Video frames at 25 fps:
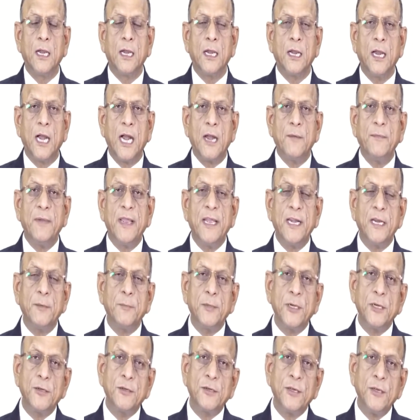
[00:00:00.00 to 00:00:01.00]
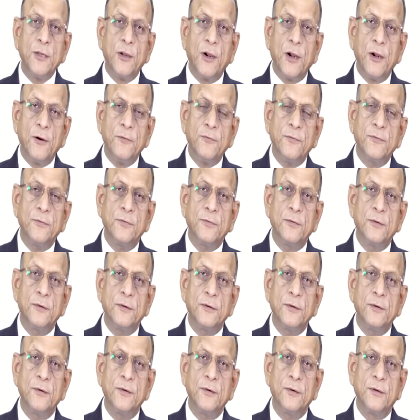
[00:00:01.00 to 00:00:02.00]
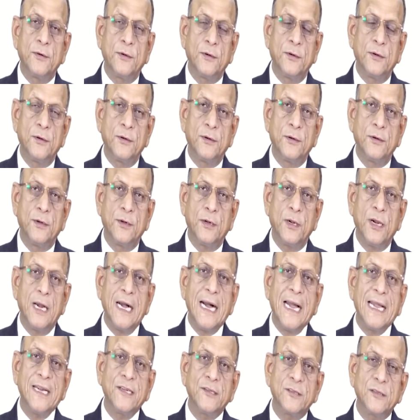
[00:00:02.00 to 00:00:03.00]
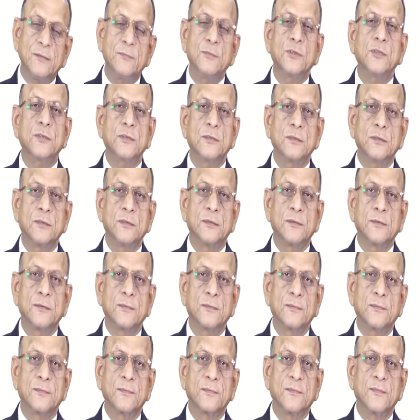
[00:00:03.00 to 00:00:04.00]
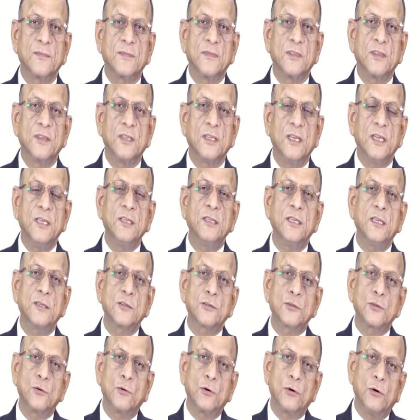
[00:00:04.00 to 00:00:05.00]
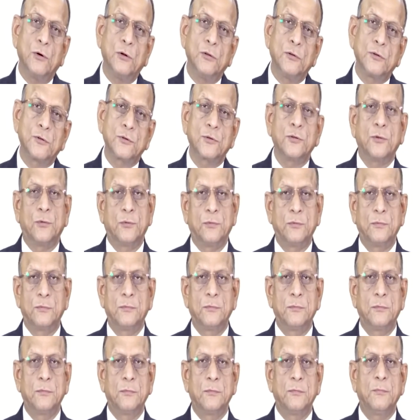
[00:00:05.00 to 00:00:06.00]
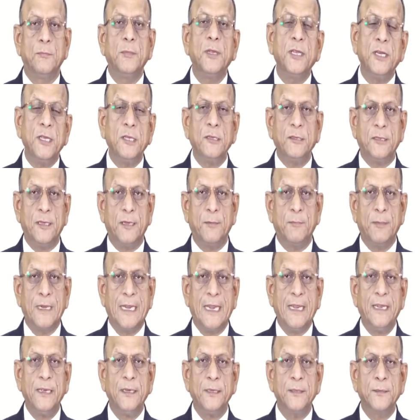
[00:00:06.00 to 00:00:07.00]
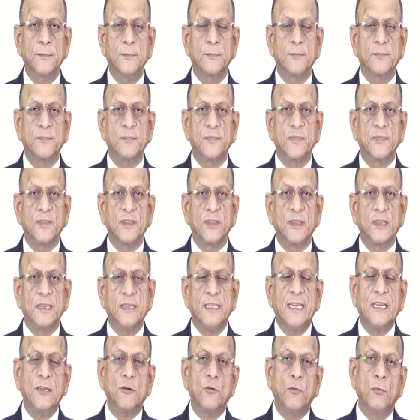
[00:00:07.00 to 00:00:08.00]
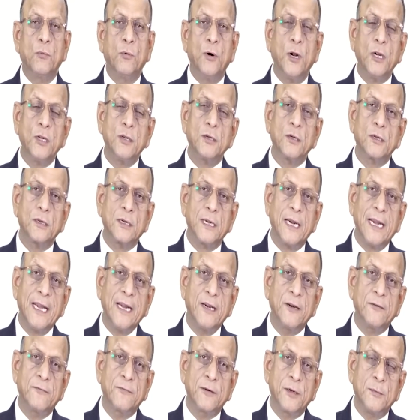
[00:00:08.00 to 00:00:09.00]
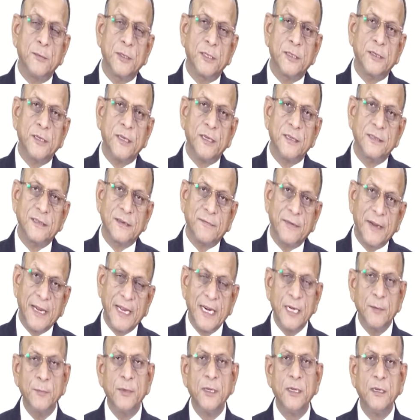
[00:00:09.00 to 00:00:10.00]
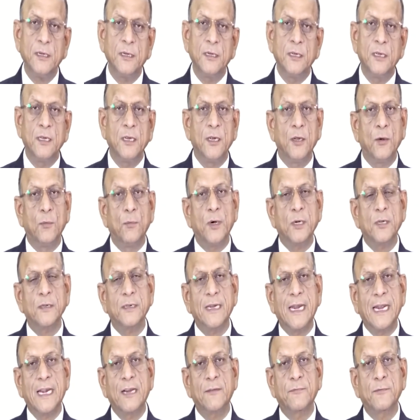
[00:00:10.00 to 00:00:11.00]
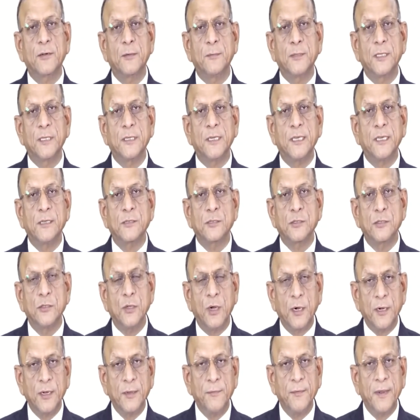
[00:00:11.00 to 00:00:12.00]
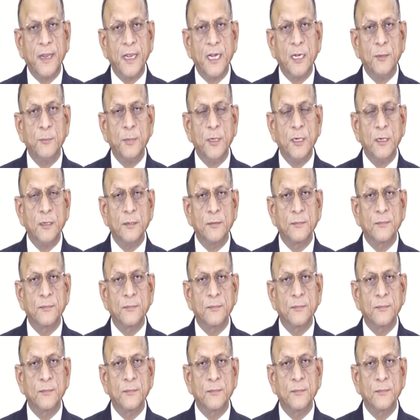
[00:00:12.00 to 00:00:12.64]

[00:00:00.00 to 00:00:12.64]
availability of items in the store also, meaning thereby that what kind of commodity is available, what kind of commodity is not available